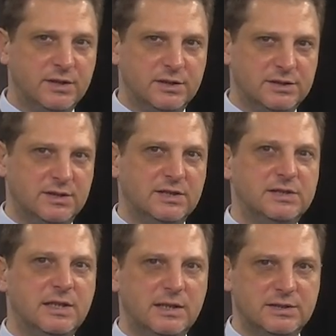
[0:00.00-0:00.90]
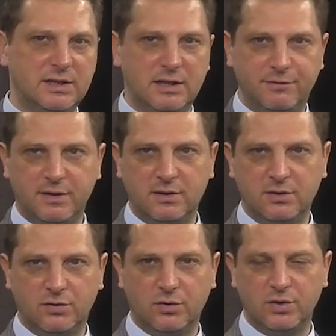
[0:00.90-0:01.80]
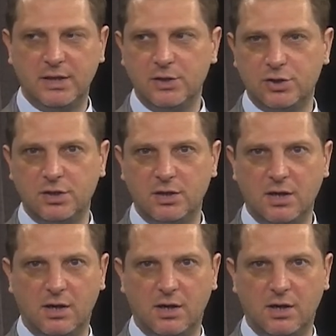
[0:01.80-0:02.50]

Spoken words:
a statistically significant association,